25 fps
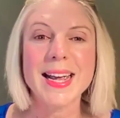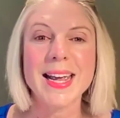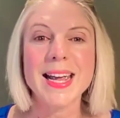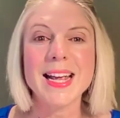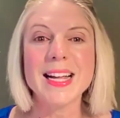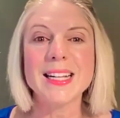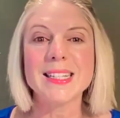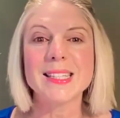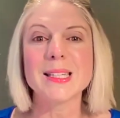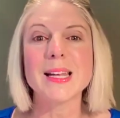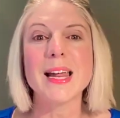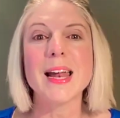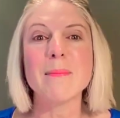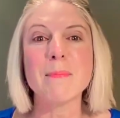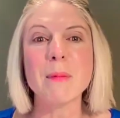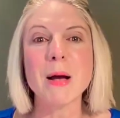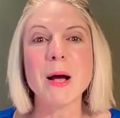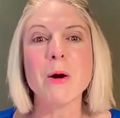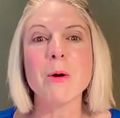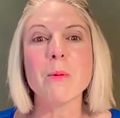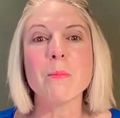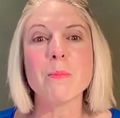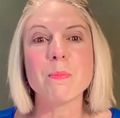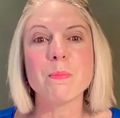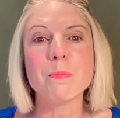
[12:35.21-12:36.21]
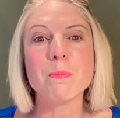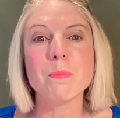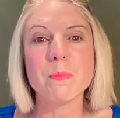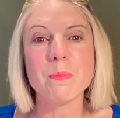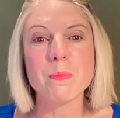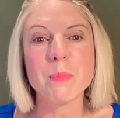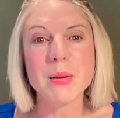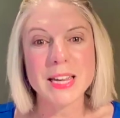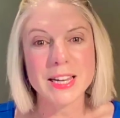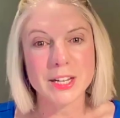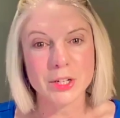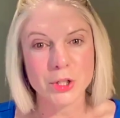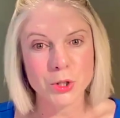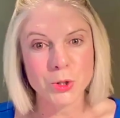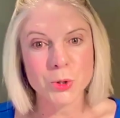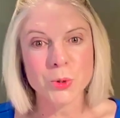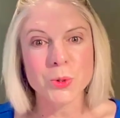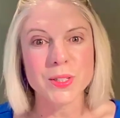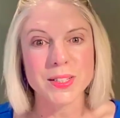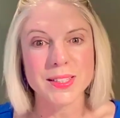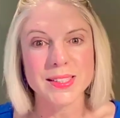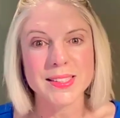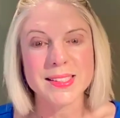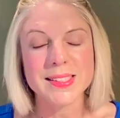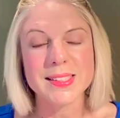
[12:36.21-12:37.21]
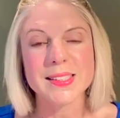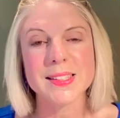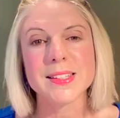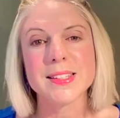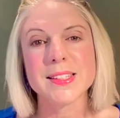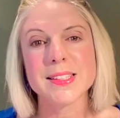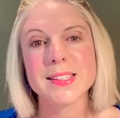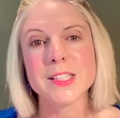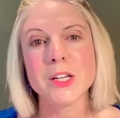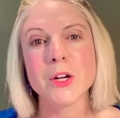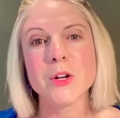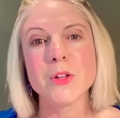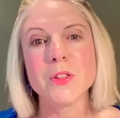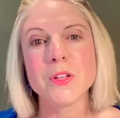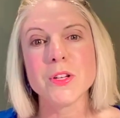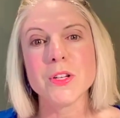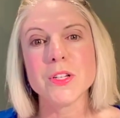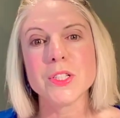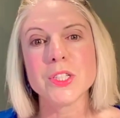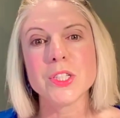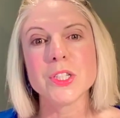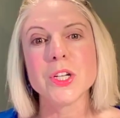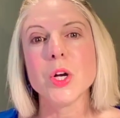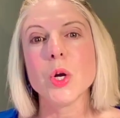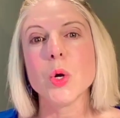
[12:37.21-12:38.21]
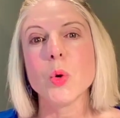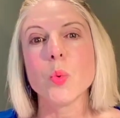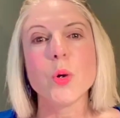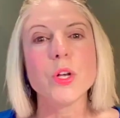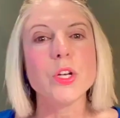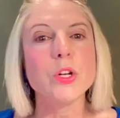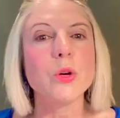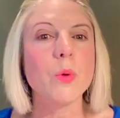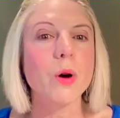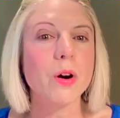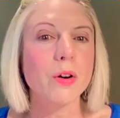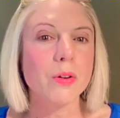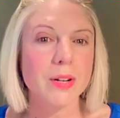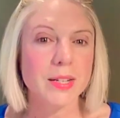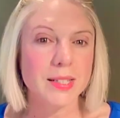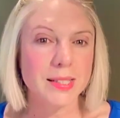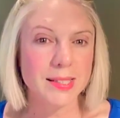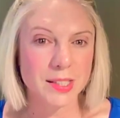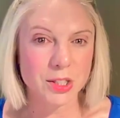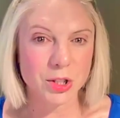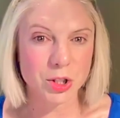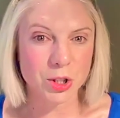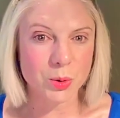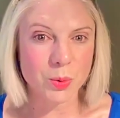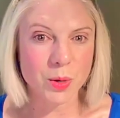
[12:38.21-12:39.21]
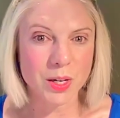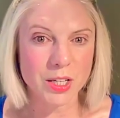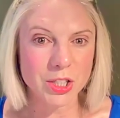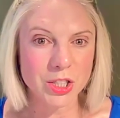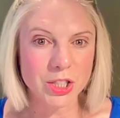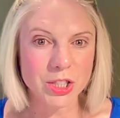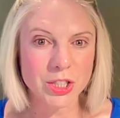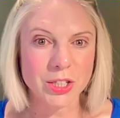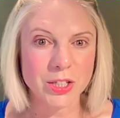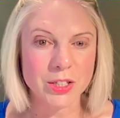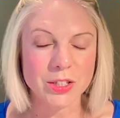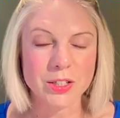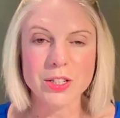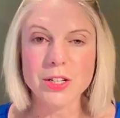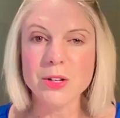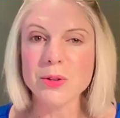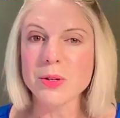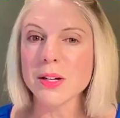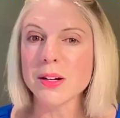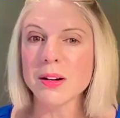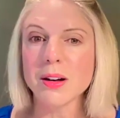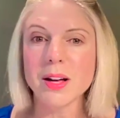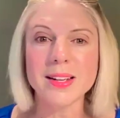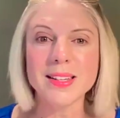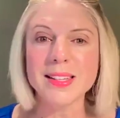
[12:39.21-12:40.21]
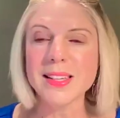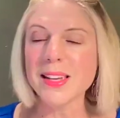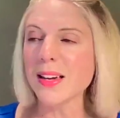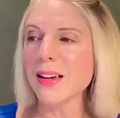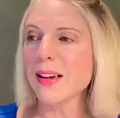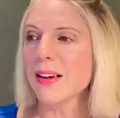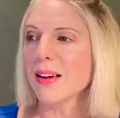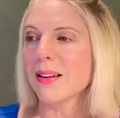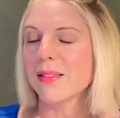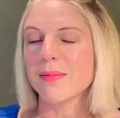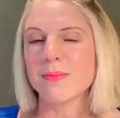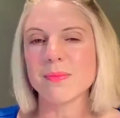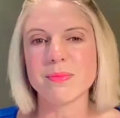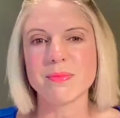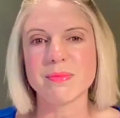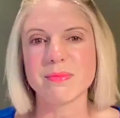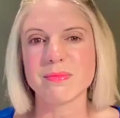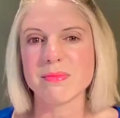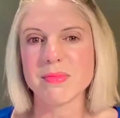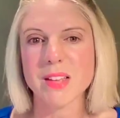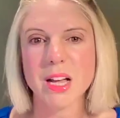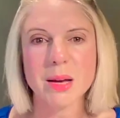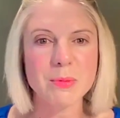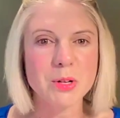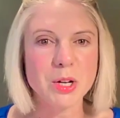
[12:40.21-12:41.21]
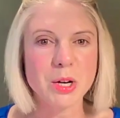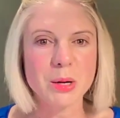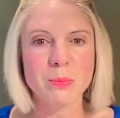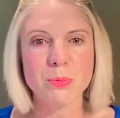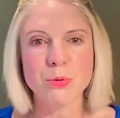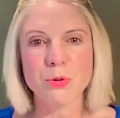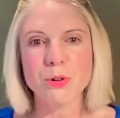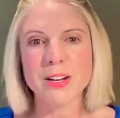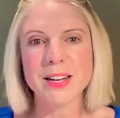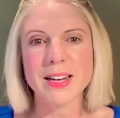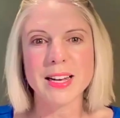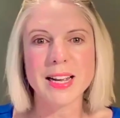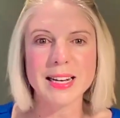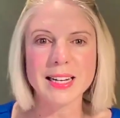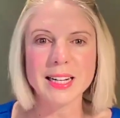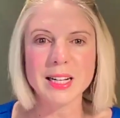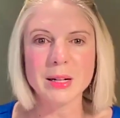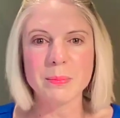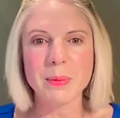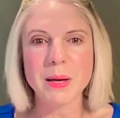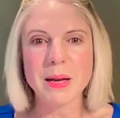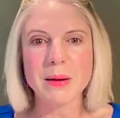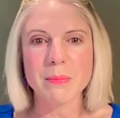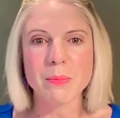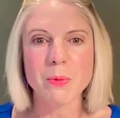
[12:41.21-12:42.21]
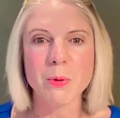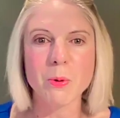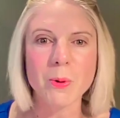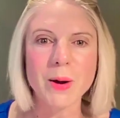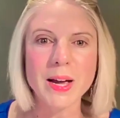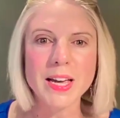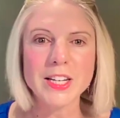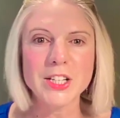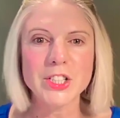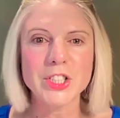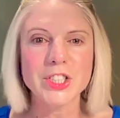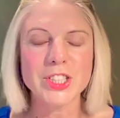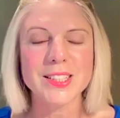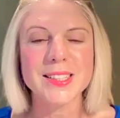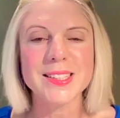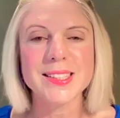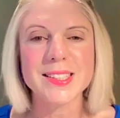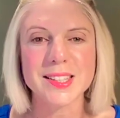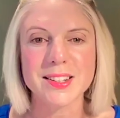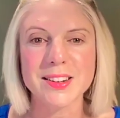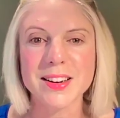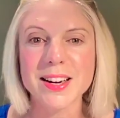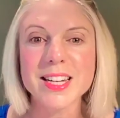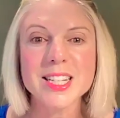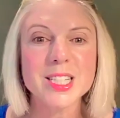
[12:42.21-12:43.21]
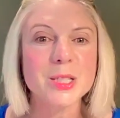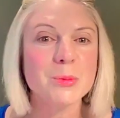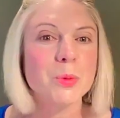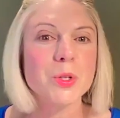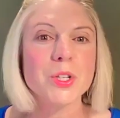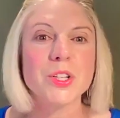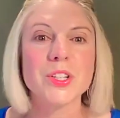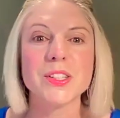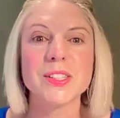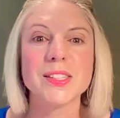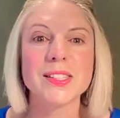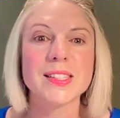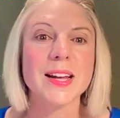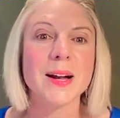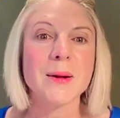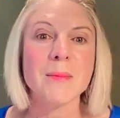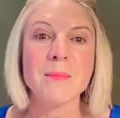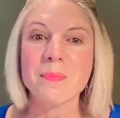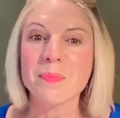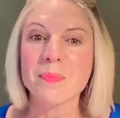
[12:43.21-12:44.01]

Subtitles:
It's about being a choice so that when you are in a situation, you can like, yeah, I'm going to bring a little bit more energy tonight because